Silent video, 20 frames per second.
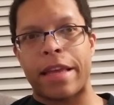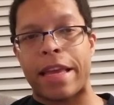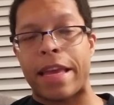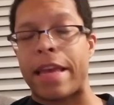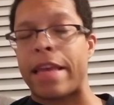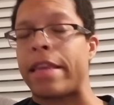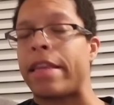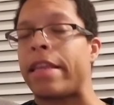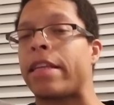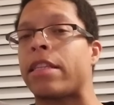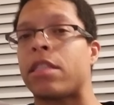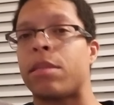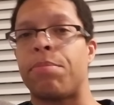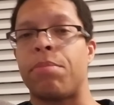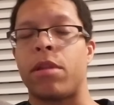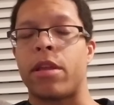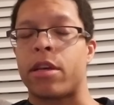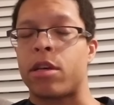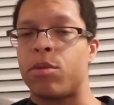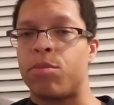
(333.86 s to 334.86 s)

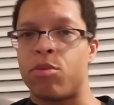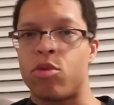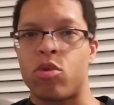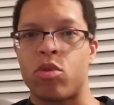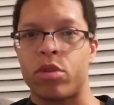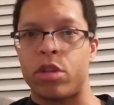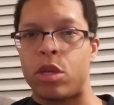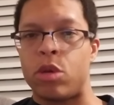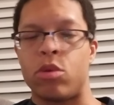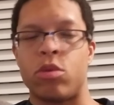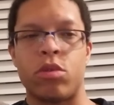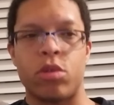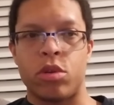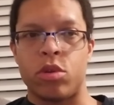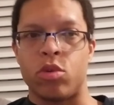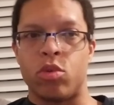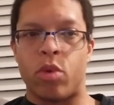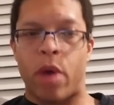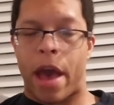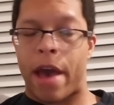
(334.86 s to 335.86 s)
Inexplicable.
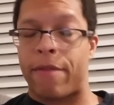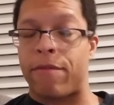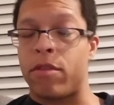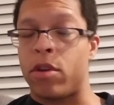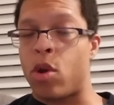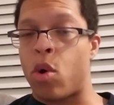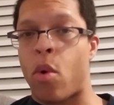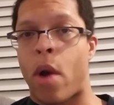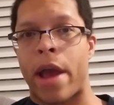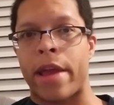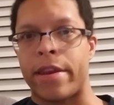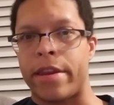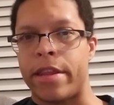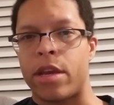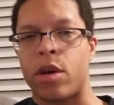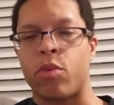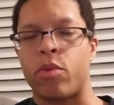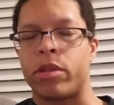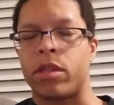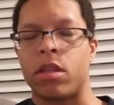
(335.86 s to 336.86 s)
You have no
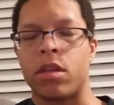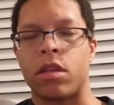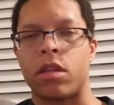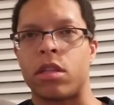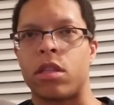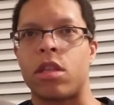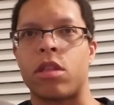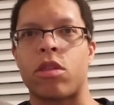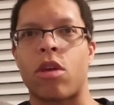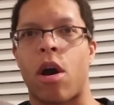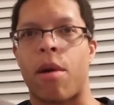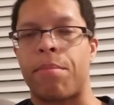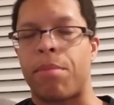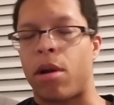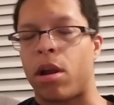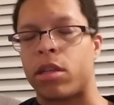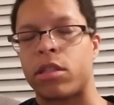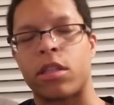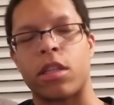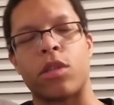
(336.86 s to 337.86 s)
idea what the thought
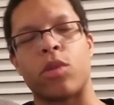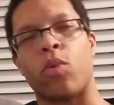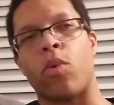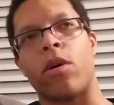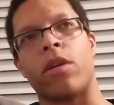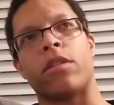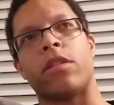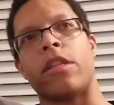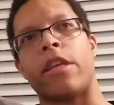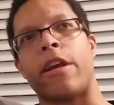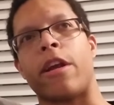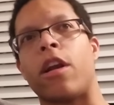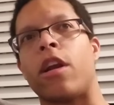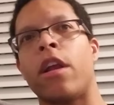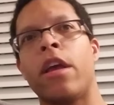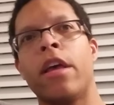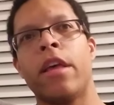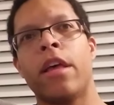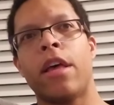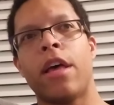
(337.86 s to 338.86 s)
process was there.
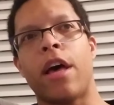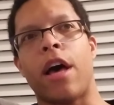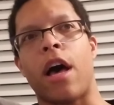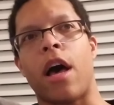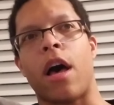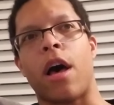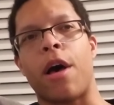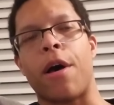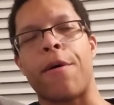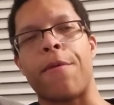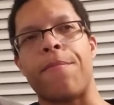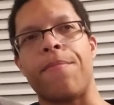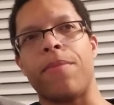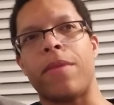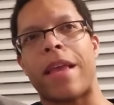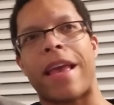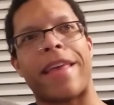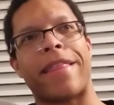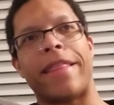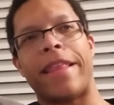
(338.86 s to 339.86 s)
And
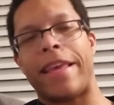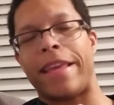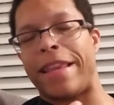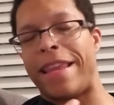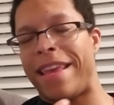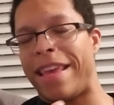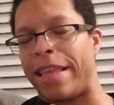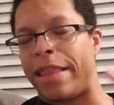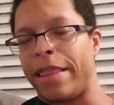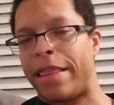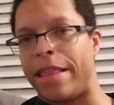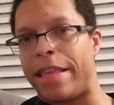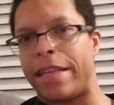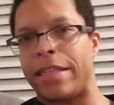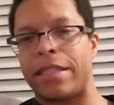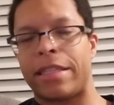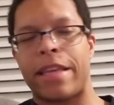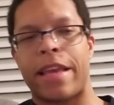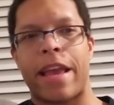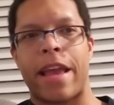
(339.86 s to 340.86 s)
then in
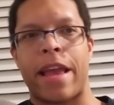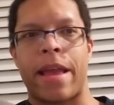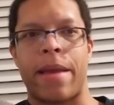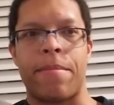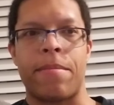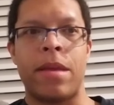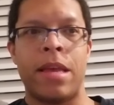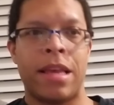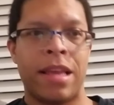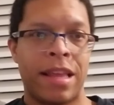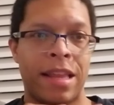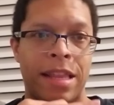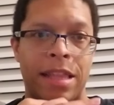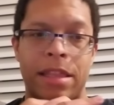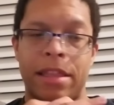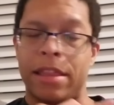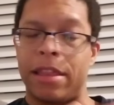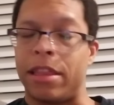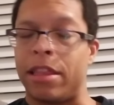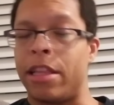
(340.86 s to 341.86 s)
this game,
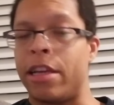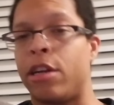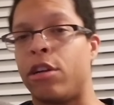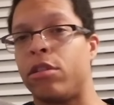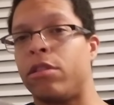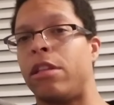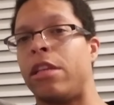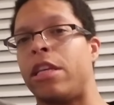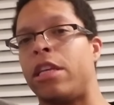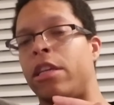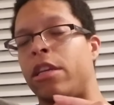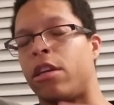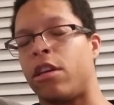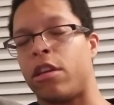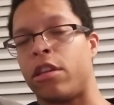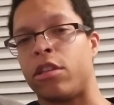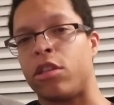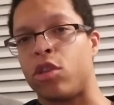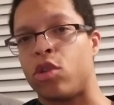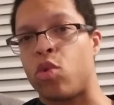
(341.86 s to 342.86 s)
literally
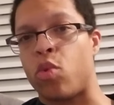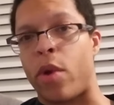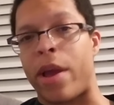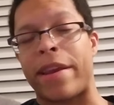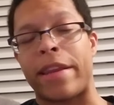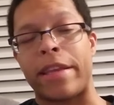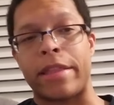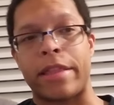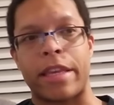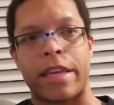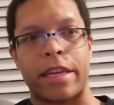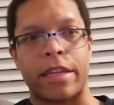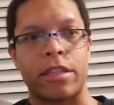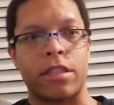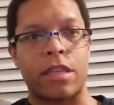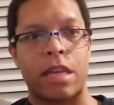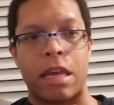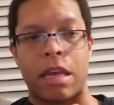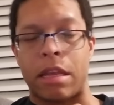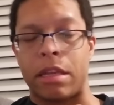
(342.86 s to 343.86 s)
couldn't do anything
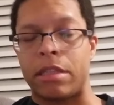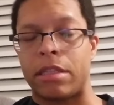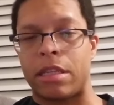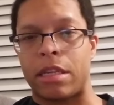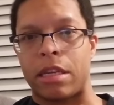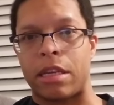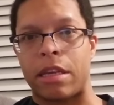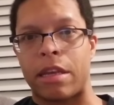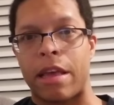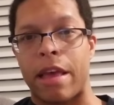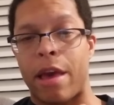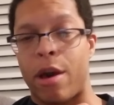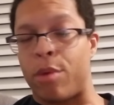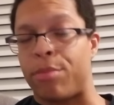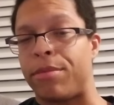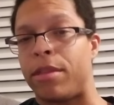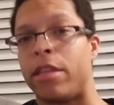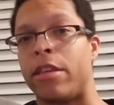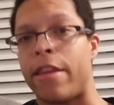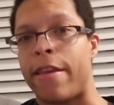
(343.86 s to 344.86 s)
to
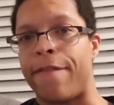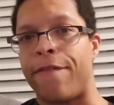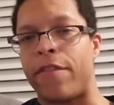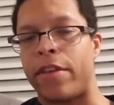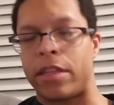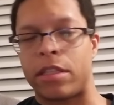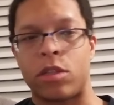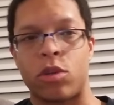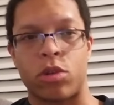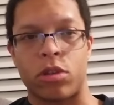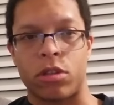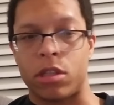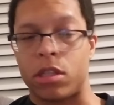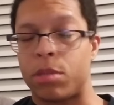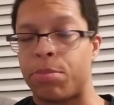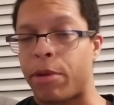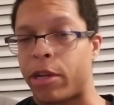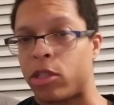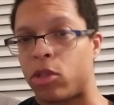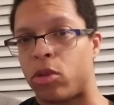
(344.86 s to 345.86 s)
help the defense or the
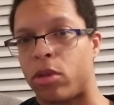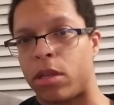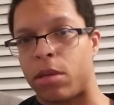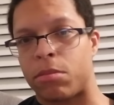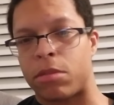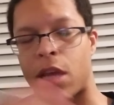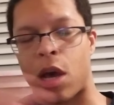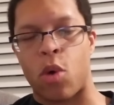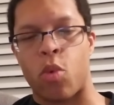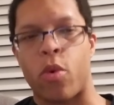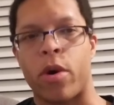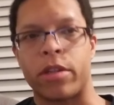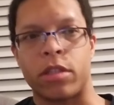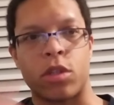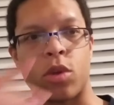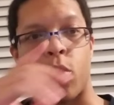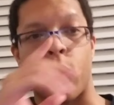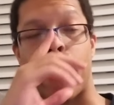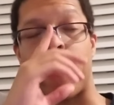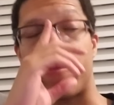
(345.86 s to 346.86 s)
special teams out
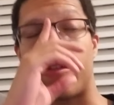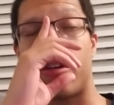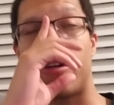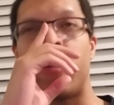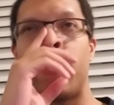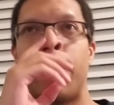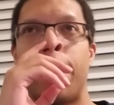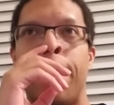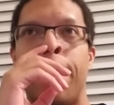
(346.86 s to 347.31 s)
whatsoever.